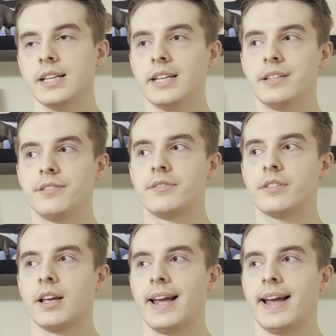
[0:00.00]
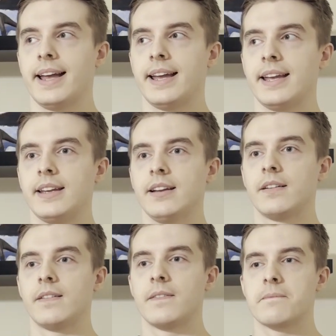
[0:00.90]
is a
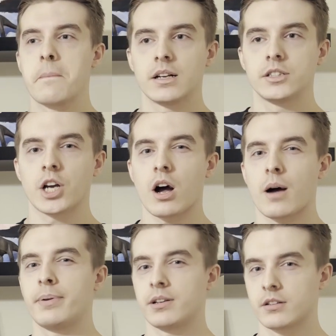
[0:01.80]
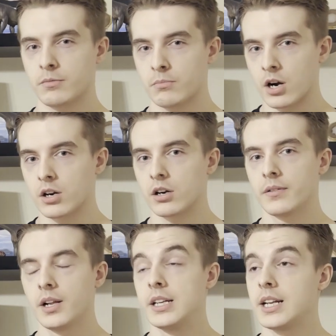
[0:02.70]
topic marker.
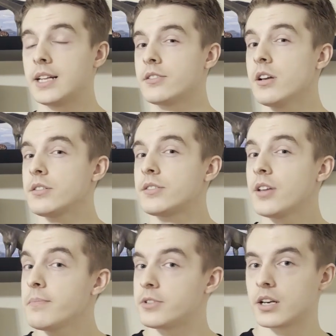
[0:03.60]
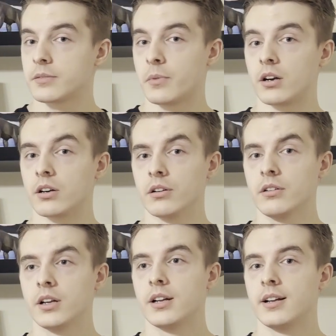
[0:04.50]
It's not a subject marker,
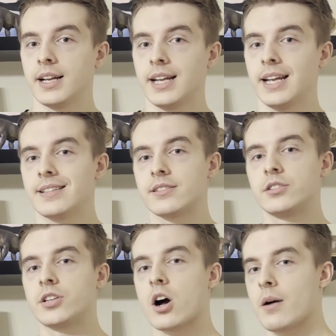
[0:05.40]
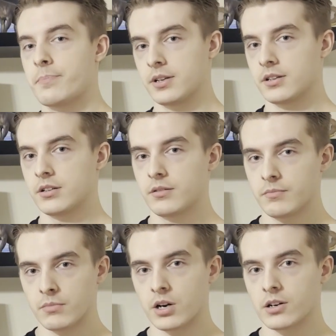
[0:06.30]
it's a topic
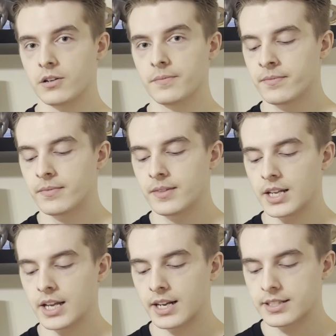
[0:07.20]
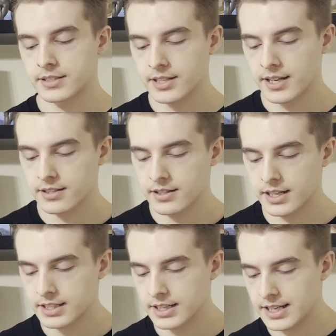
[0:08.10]
marker. And I decided
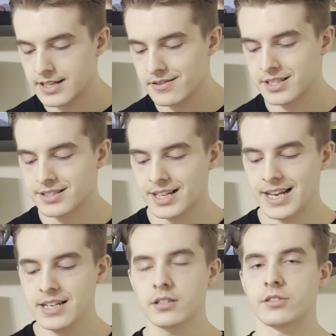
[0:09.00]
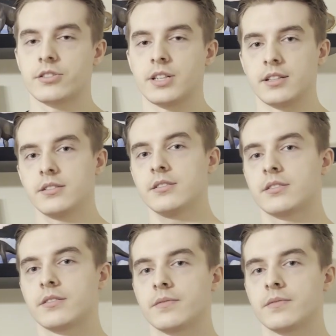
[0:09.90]
that in this English sentence,